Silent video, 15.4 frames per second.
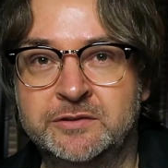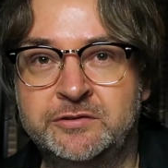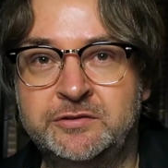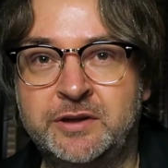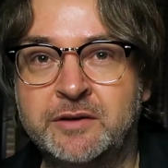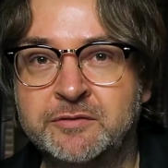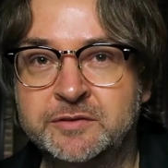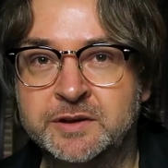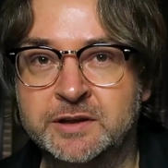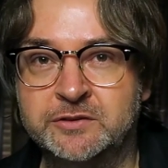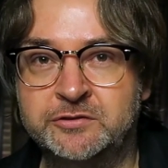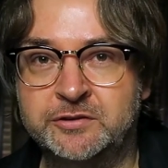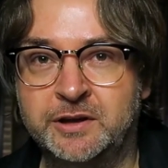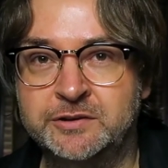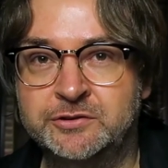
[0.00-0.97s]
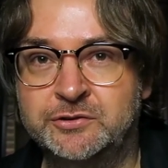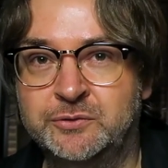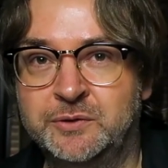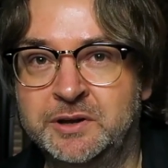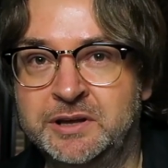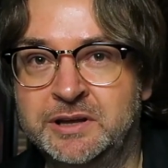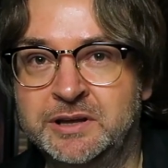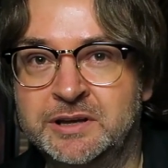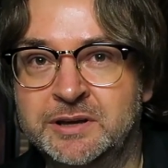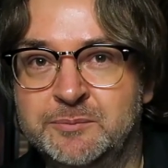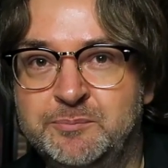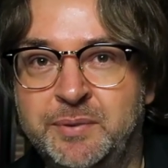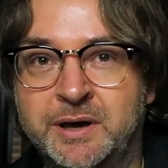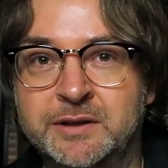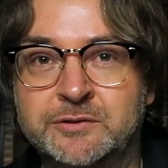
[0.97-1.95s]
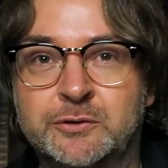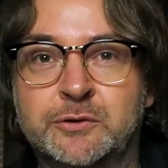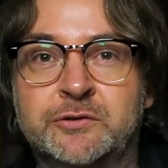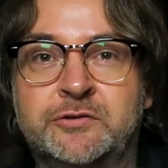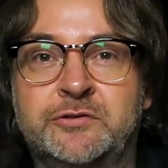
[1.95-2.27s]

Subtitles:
17th century painters,